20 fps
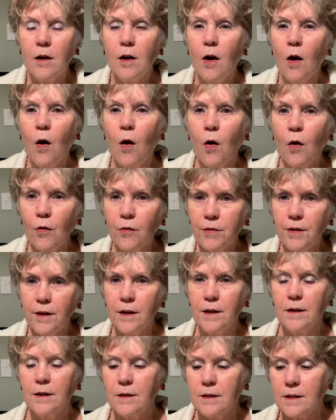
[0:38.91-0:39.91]
all
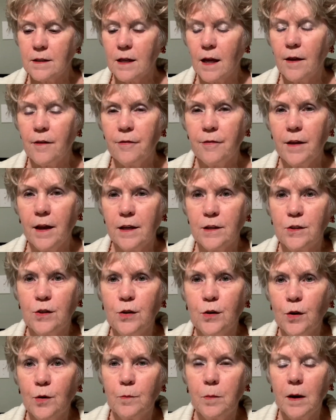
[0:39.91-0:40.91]
things that
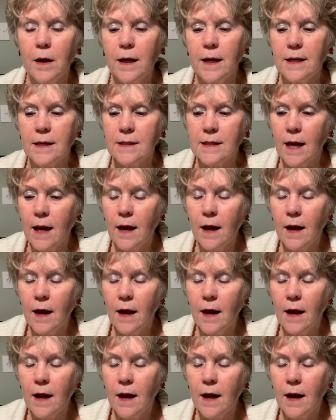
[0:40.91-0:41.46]
took place.